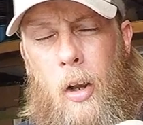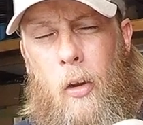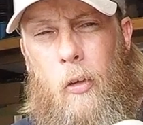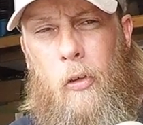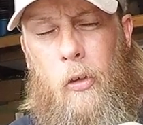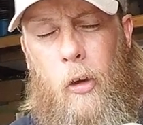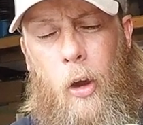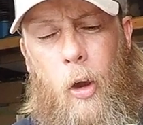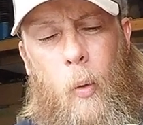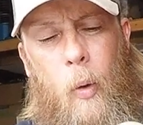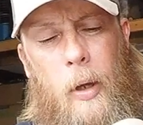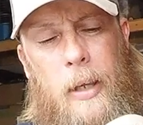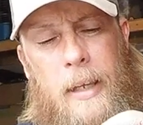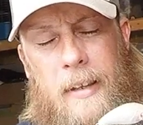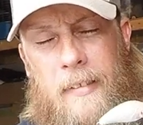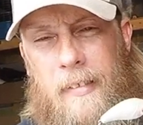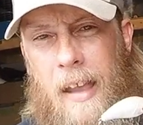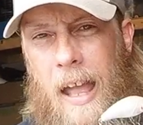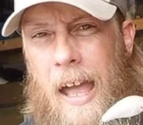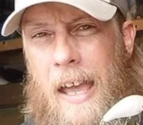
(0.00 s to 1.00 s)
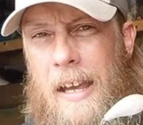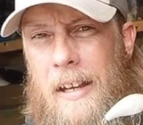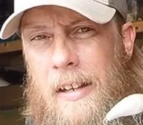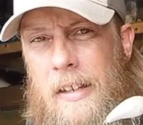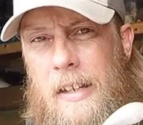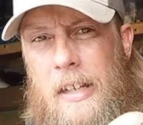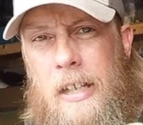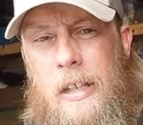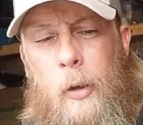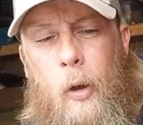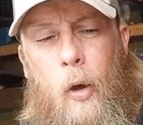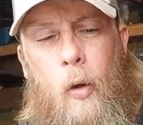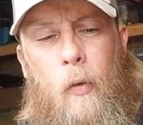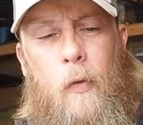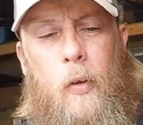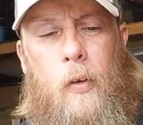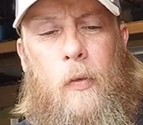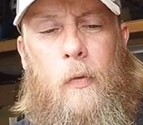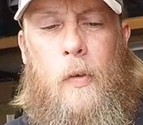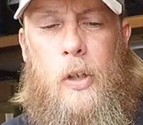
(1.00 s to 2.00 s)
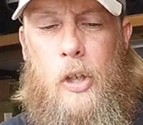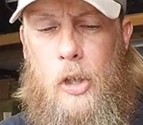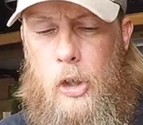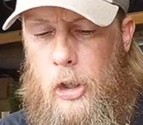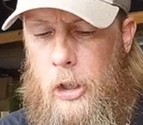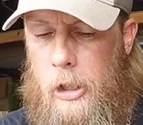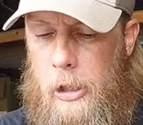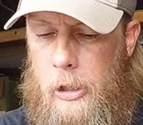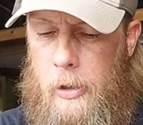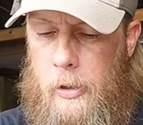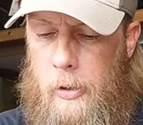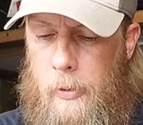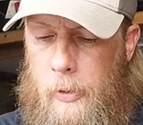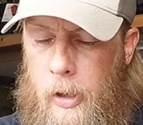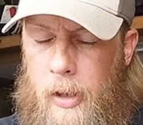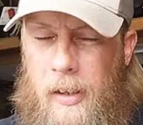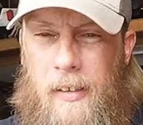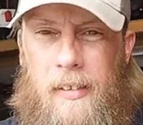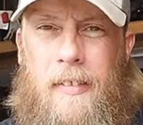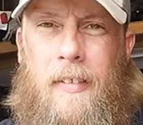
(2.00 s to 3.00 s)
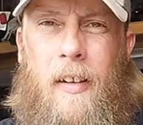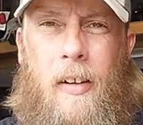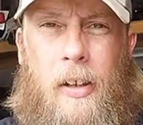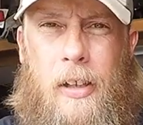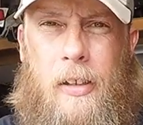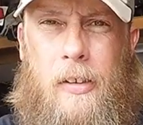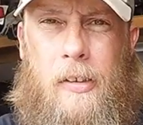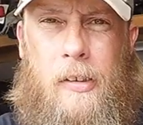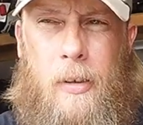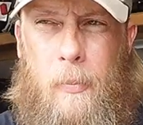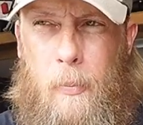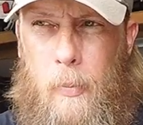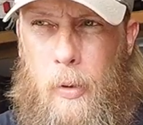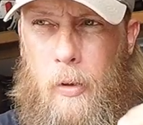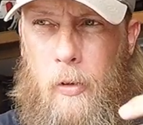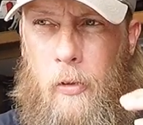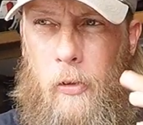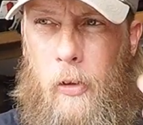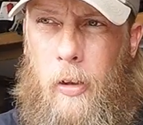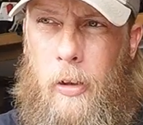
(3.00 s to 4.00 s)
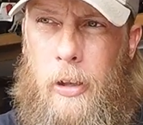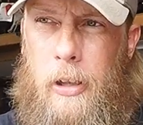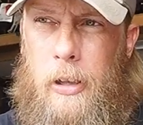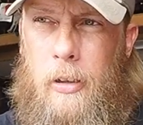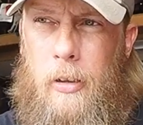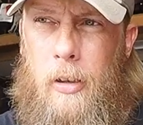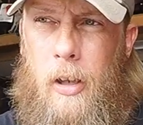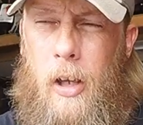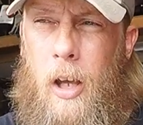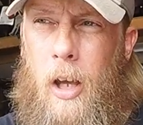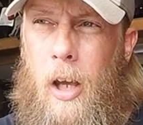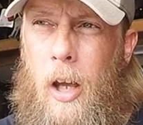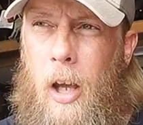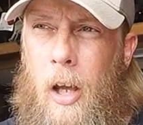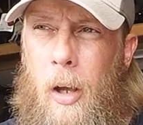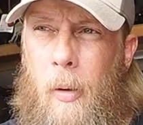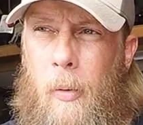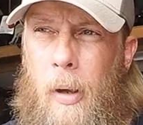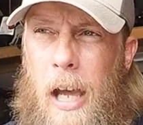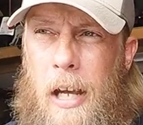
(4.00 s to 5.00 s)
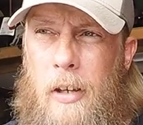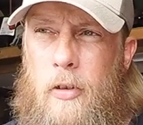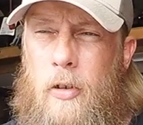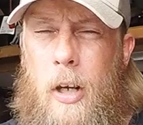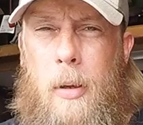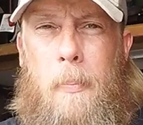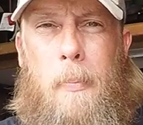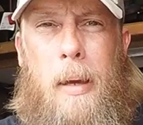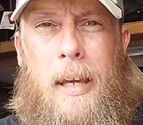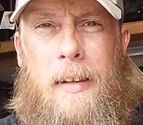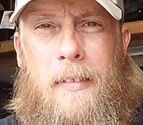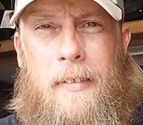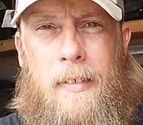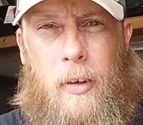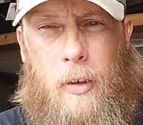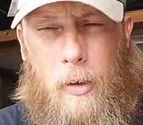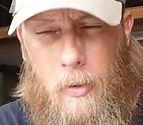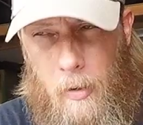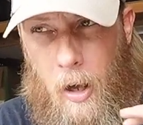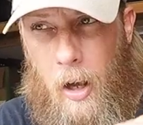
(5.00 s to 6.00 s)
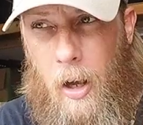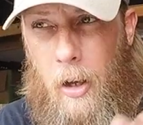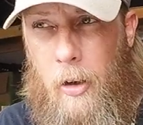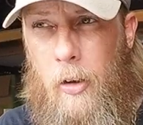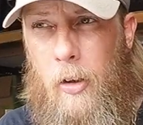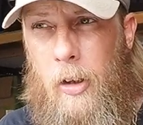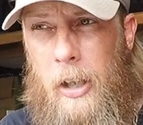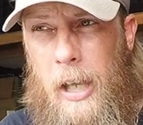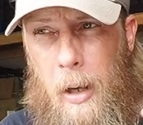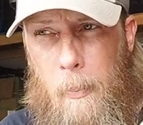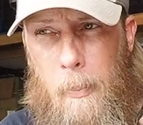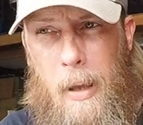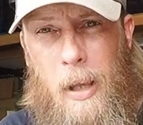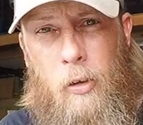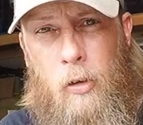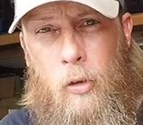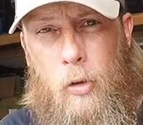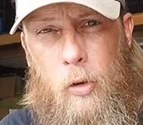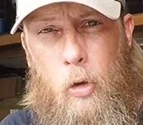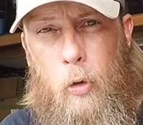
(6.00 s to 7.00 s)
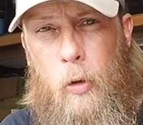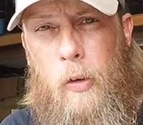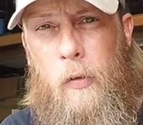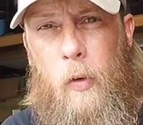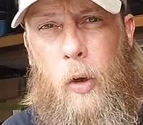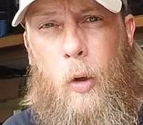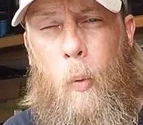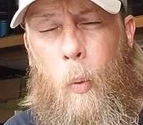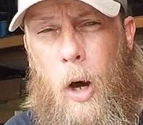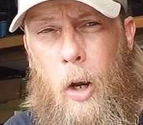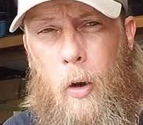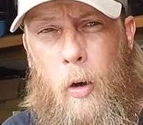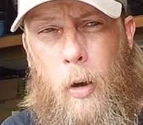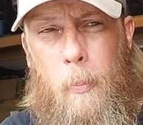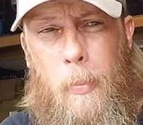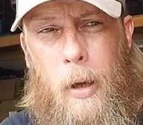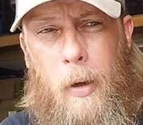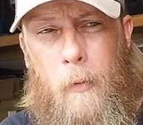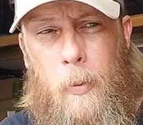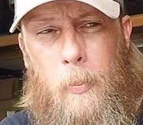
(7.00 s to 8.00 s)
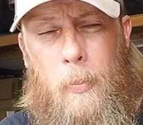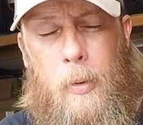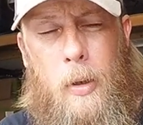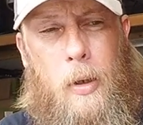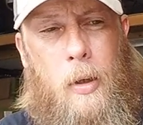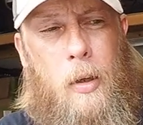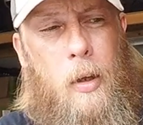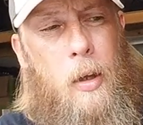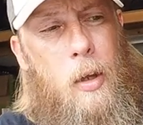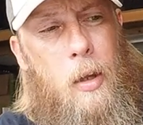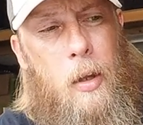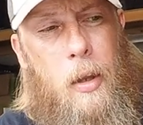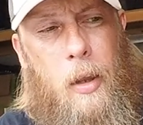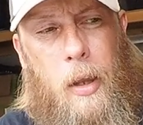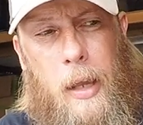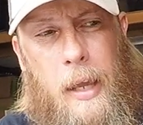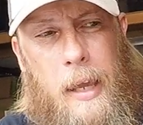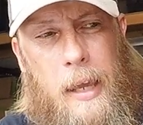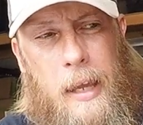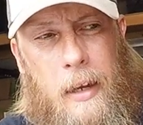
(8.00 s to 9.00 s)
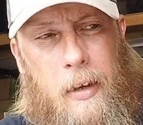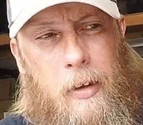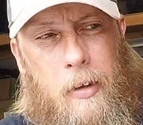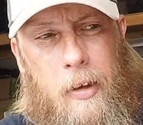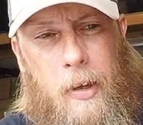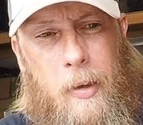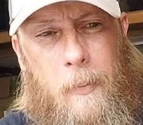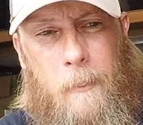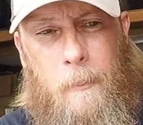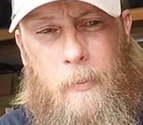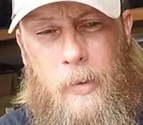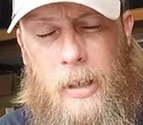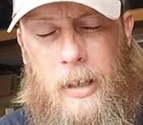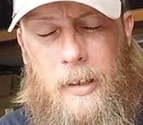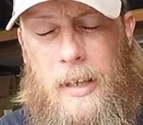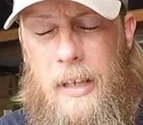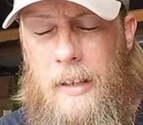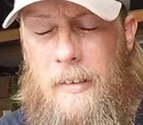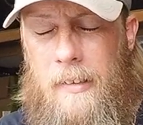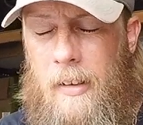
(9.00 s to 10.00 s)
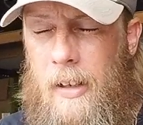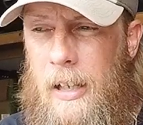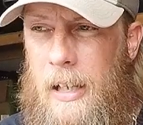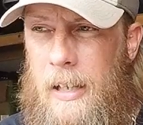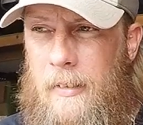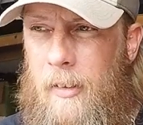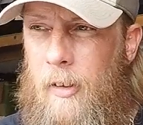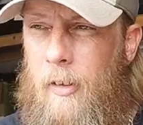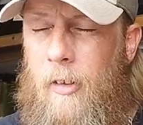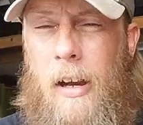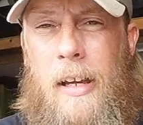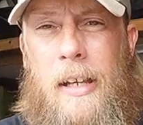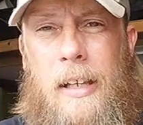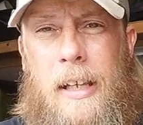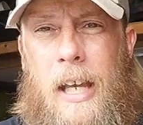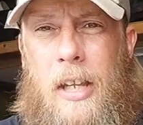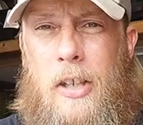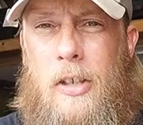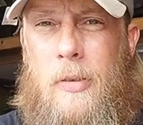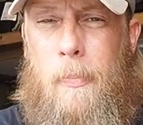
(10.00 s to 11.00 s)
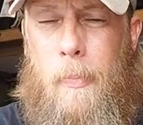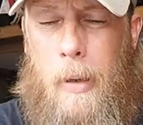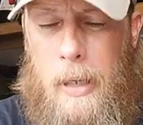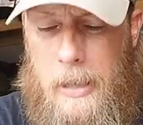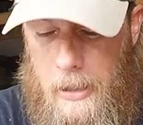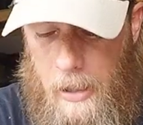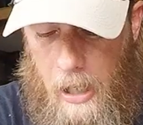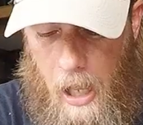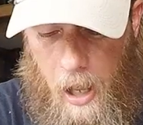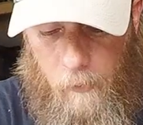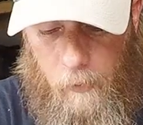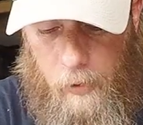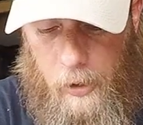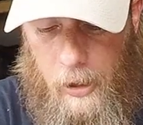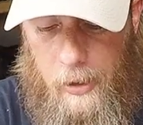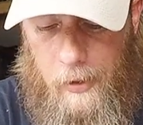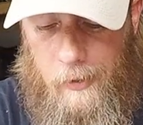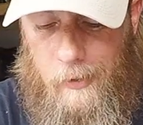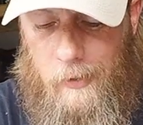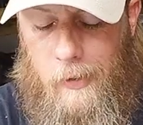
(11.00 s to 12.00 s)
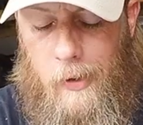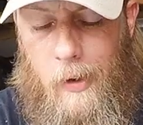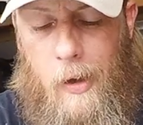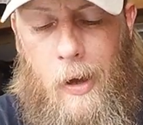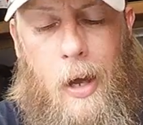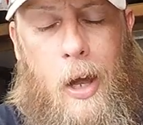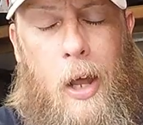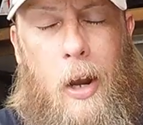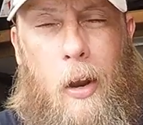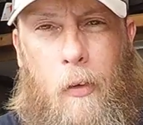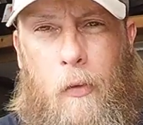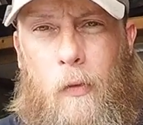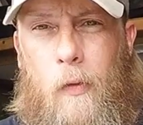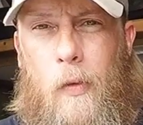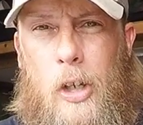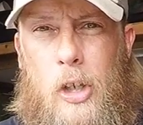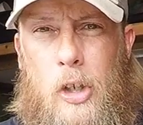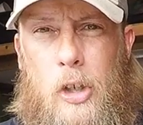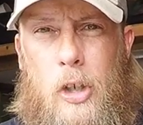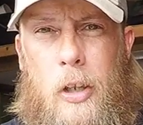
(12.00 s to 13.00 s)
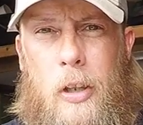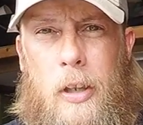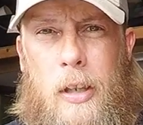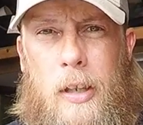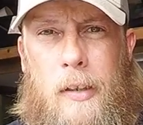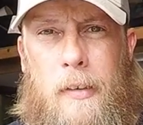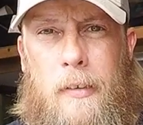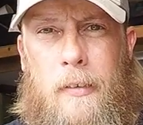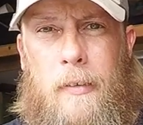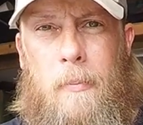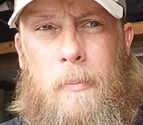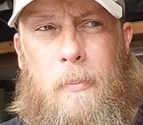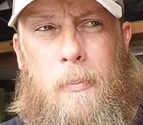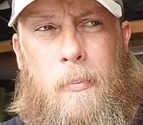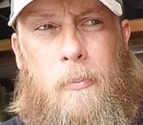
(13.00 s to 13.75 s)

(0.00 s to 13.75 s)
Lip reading: So it's ideal for fishing sunken timber, sunken hydrilla beds that are under, got about 2 to 3 foot of water above them. And it's a great catching bait. I've caught a ton of fish on this.